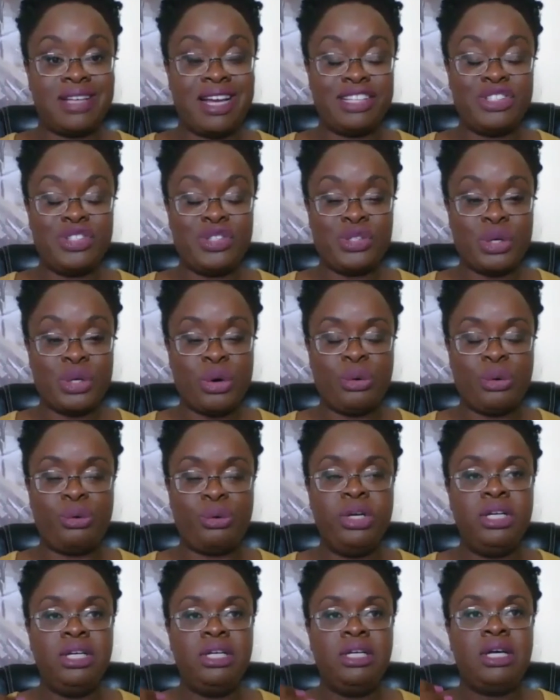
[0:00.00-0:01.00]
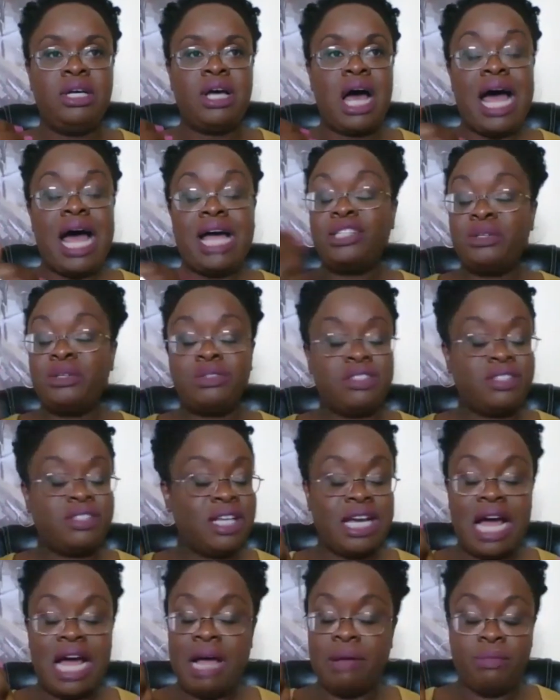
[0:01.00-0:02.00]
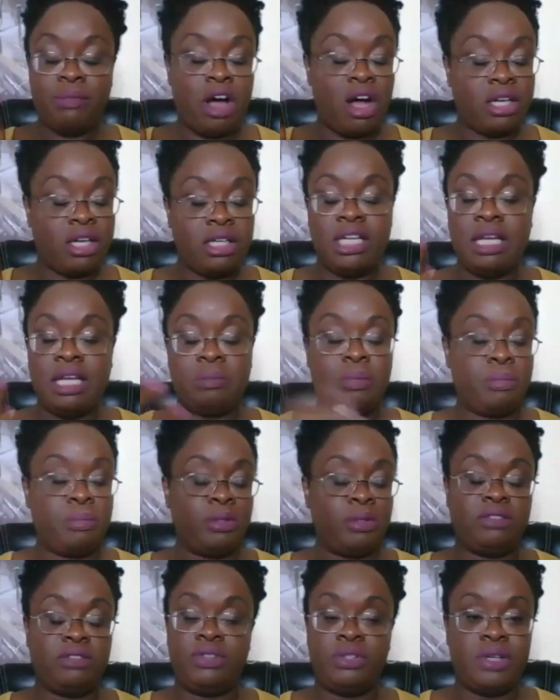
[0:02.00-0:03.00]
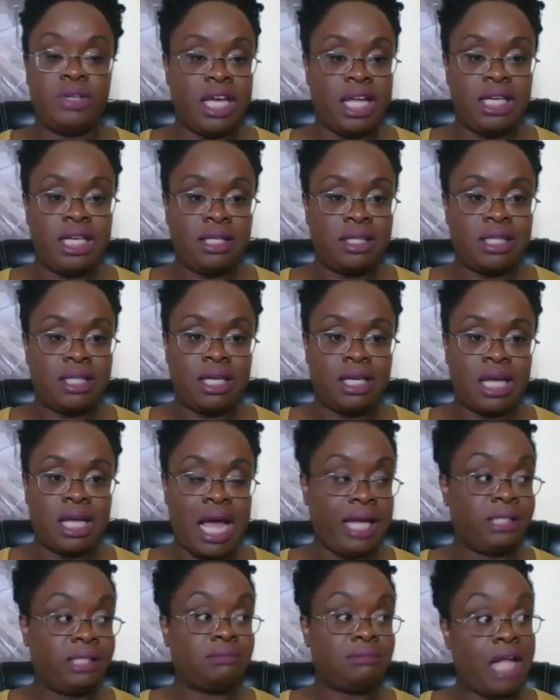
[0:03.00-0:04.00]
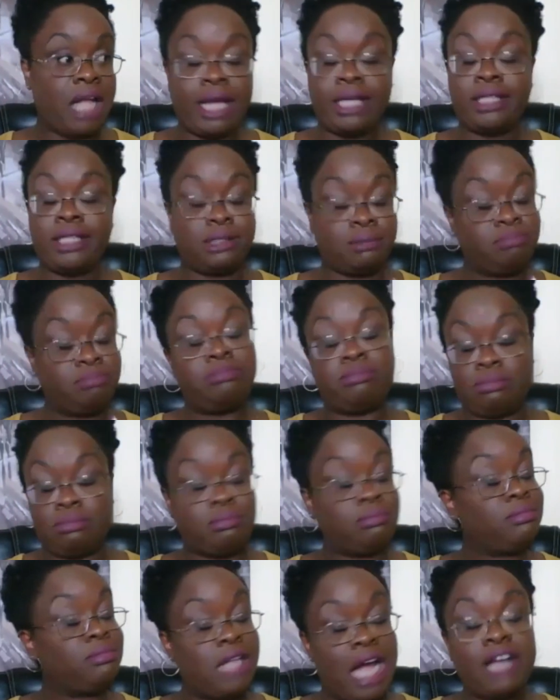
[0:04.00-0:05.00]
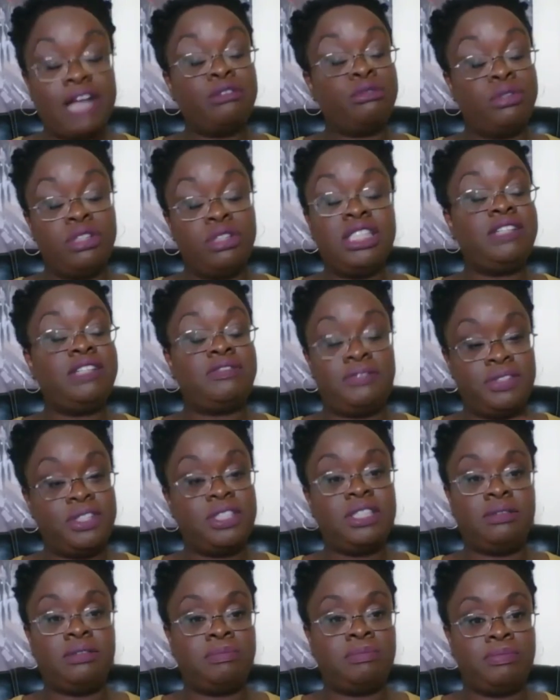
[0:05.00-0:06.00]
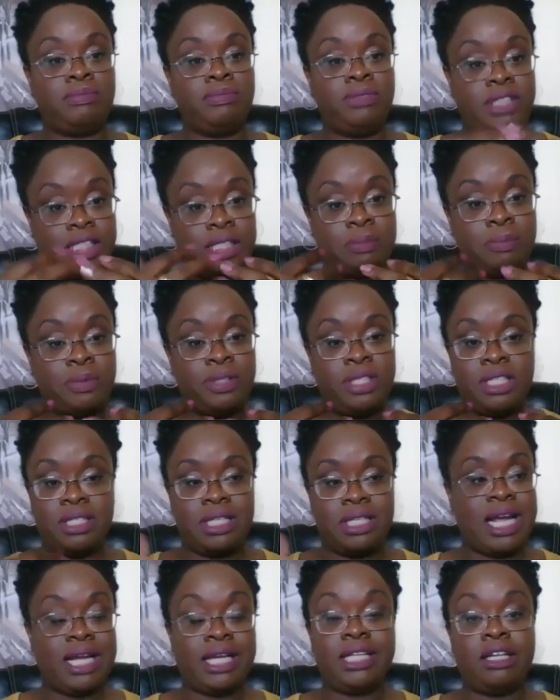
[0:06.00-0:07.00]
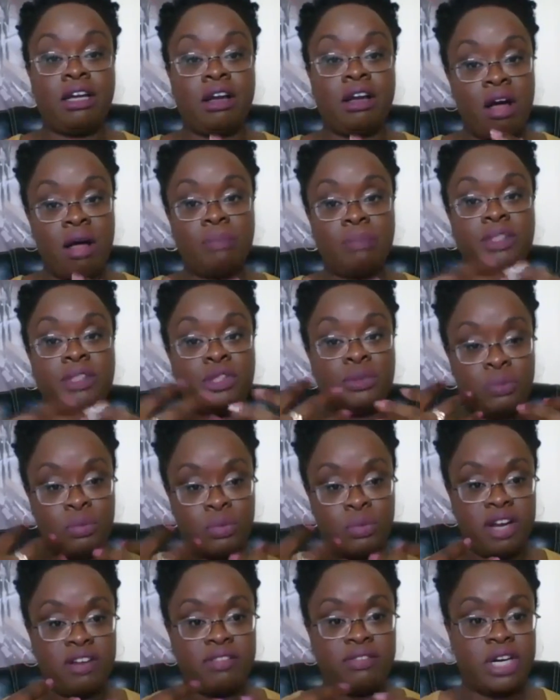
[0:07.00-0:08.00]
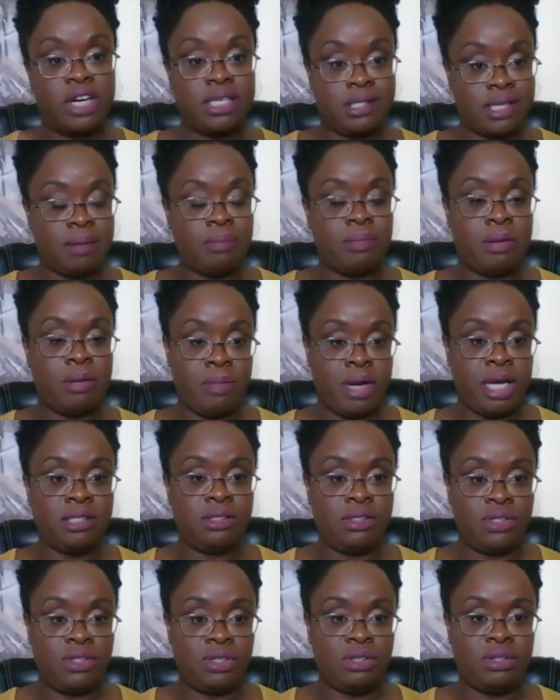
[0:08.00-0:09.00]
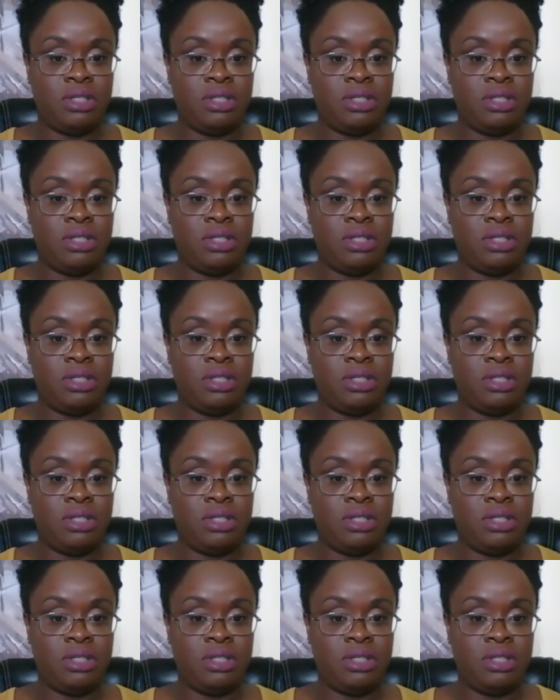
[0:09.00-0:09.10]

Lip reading: And so I don't think I'm incapable of doing anything. I really feel deeply that I can accomplish whatever I set my mind to.